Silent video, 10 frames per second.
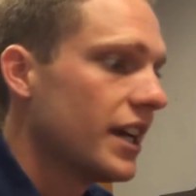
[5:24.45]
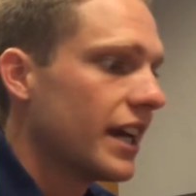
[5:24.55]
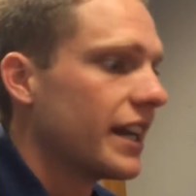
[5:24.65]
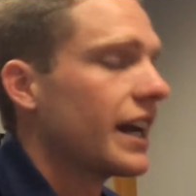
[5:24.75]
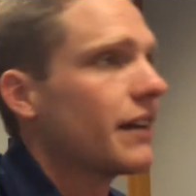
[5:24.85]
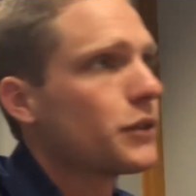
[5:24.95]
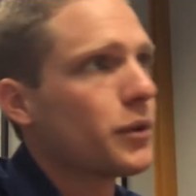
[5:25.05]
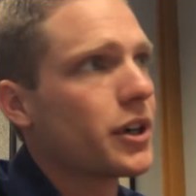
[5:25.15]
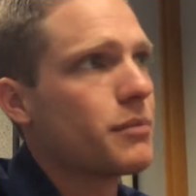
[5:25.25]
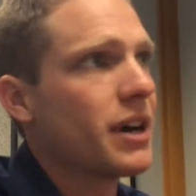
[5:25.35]
and not have to
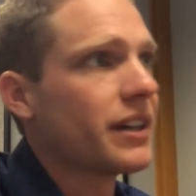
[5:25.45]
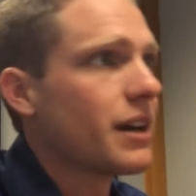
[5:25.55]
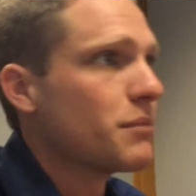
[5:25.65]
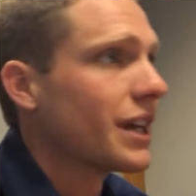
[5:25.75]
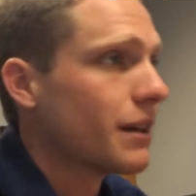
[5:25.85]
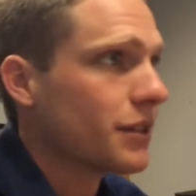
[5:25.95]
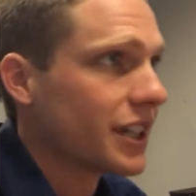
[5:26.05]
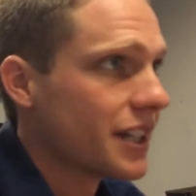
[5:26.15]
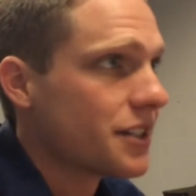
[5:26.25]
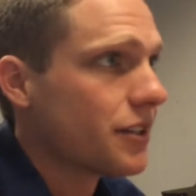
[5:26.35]
worry about not being able to
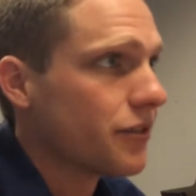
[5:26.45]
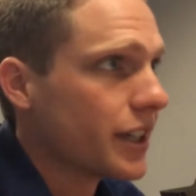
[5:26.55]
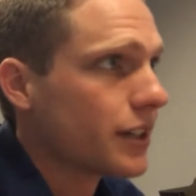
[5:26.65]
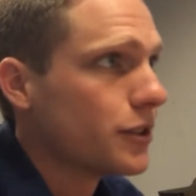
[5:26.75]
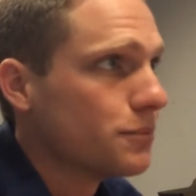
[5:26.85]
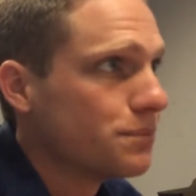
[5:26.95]
get to your vehicle.